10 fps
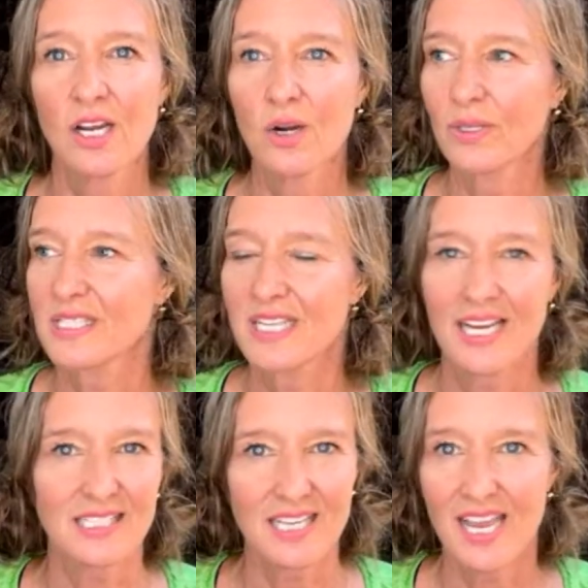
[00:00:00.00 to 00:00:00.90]
What's
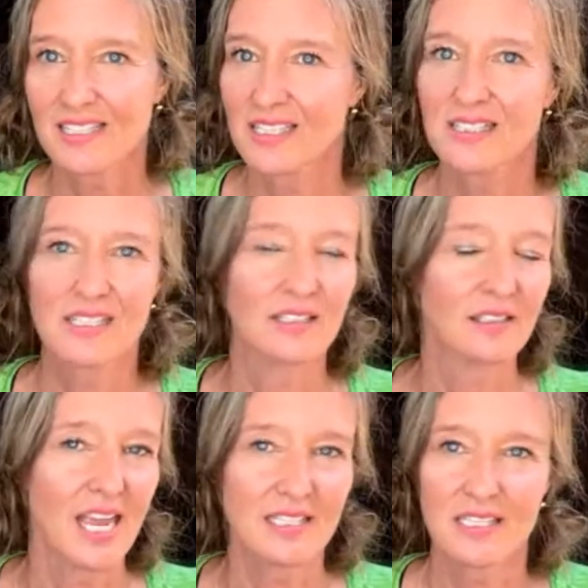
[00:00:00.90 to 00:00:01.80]
next? Can't sit still,
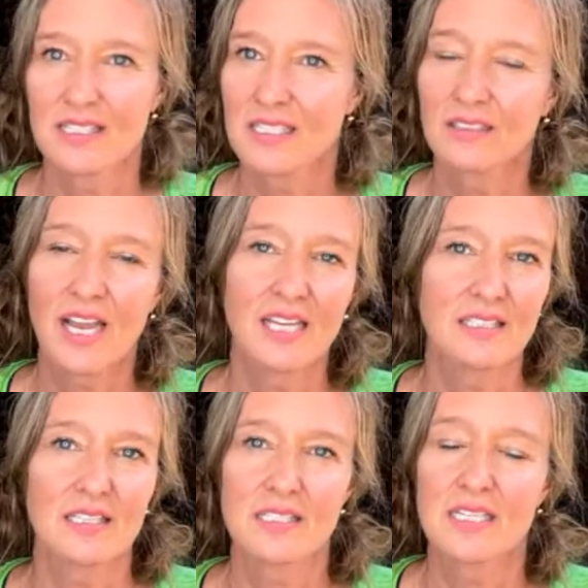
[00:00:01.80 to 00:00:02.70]
can't sit still, can't
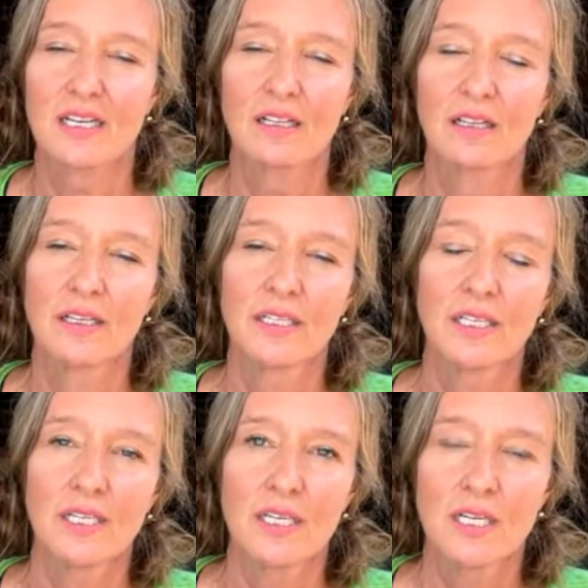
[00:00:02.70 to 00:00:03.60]
sit still.
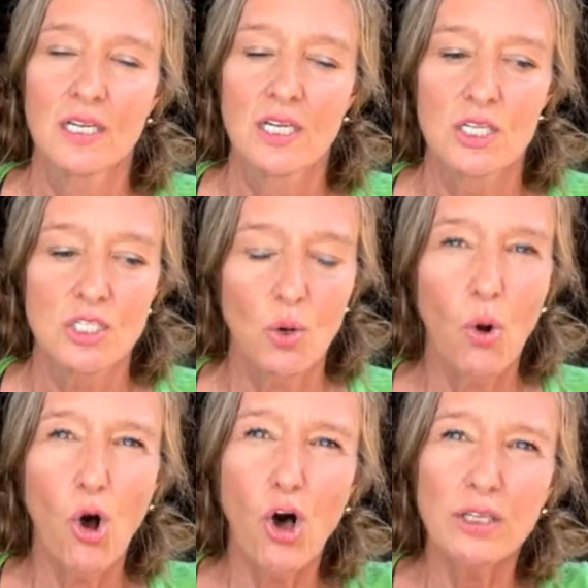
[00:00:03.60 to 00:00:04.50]

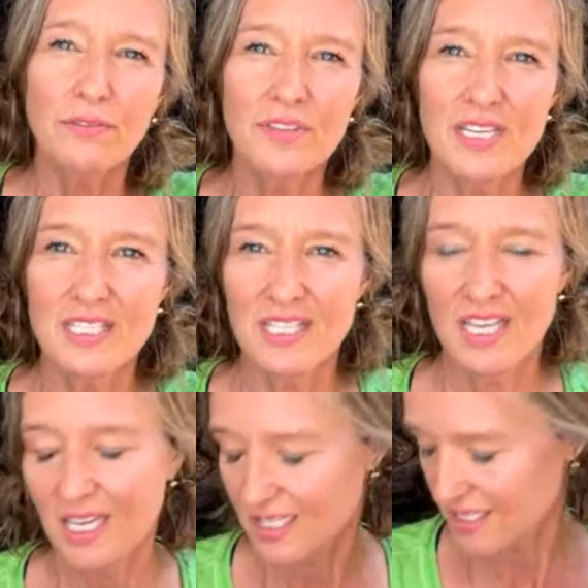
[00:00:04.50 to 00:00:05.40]
So all of these
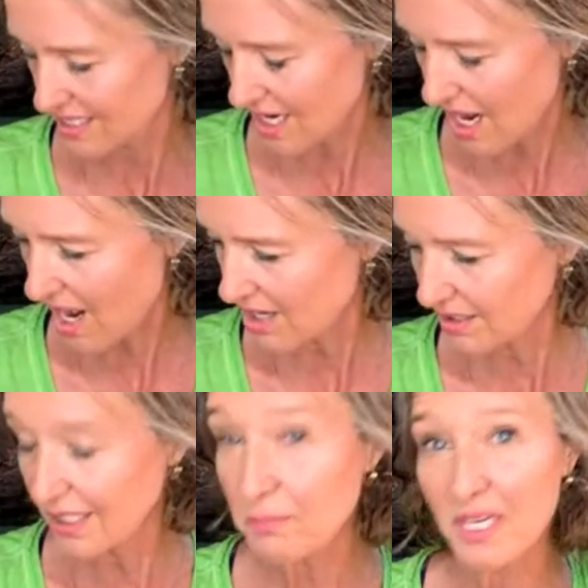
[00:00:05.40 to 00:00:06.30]
things are
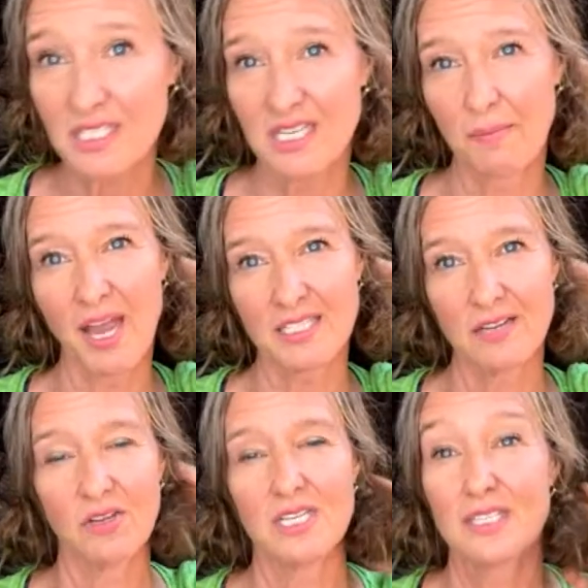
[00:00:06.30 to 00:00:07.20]
limbic stem
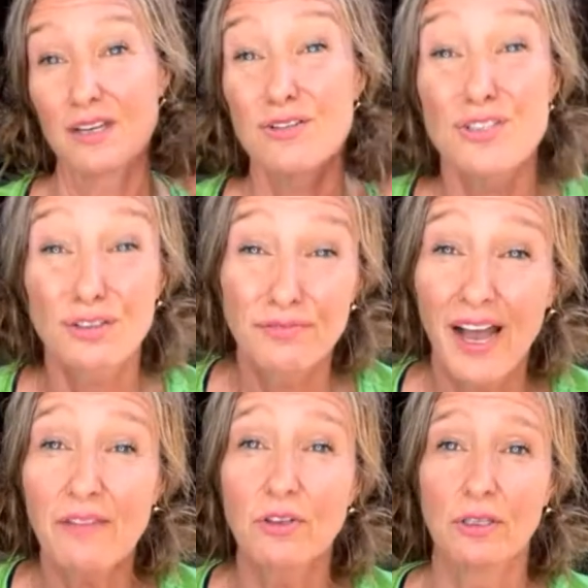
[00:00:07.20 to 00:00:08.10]
activities. They're
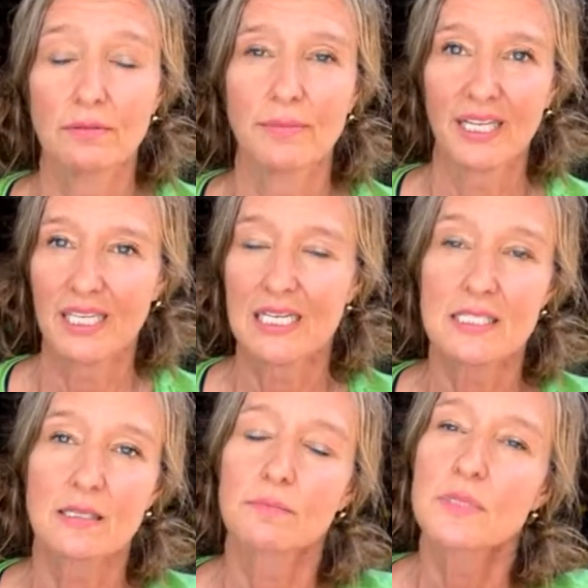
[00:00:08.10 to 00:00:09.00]
survival
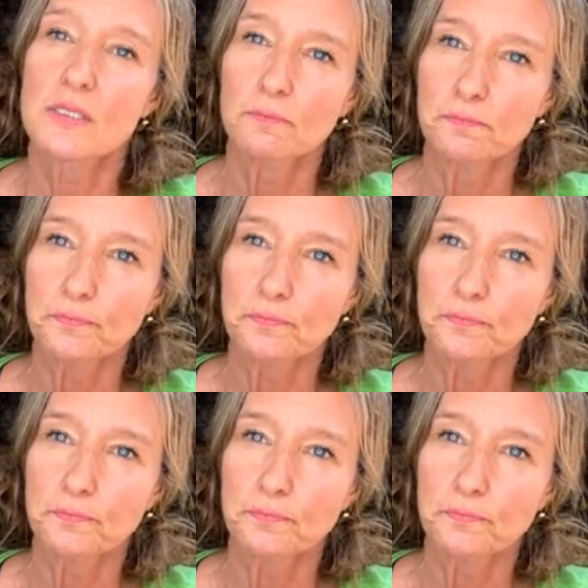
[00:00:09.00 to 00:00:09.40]
mechanisms.